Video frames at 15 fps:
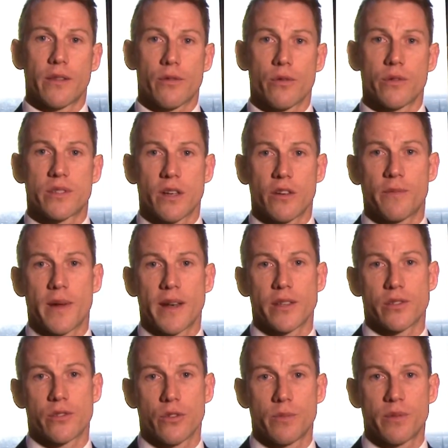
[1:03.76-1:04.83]
through self-managed
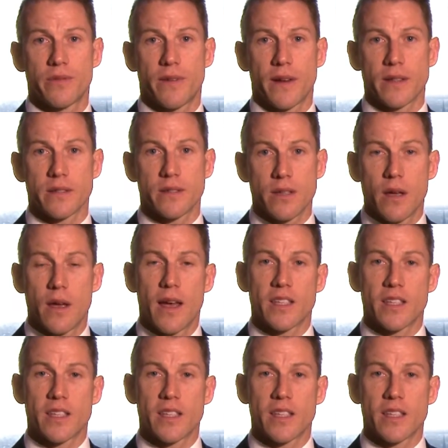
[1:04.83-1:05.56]
super funds